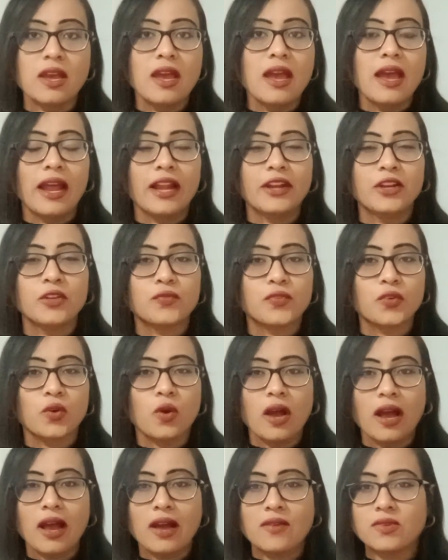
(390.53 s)
and if you
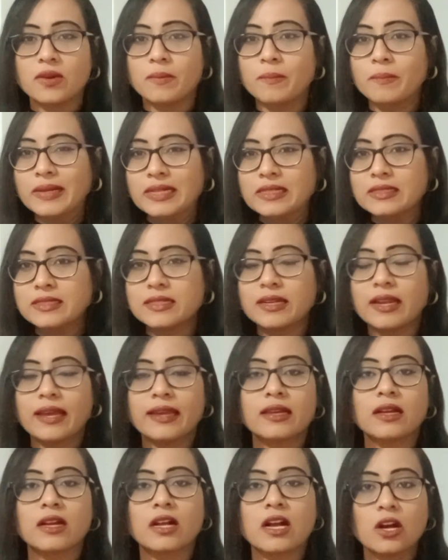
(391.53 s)
have a bills like
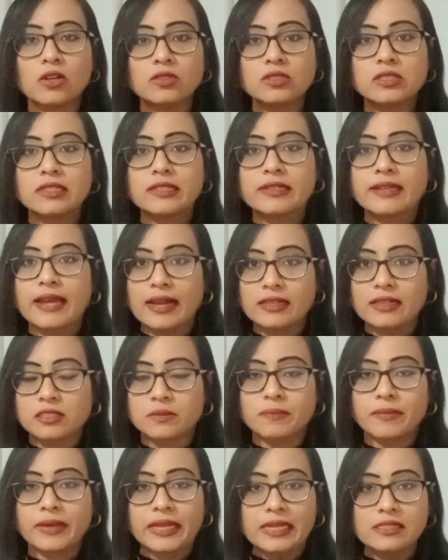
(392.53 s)
a council tax
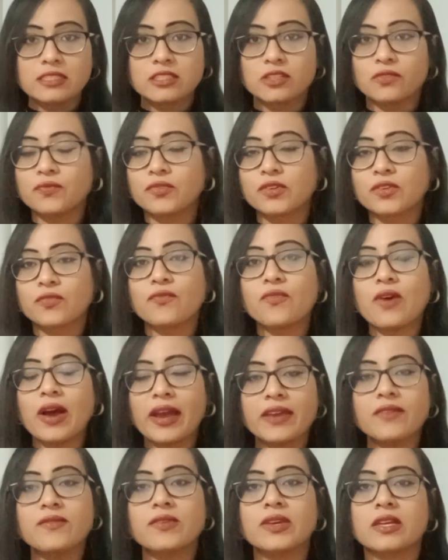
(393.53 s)
bills for
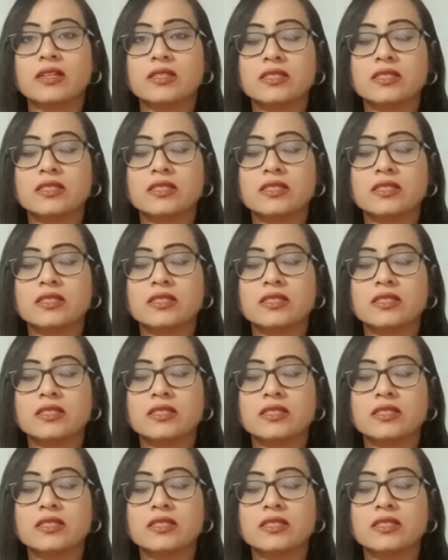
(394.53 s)
5 years,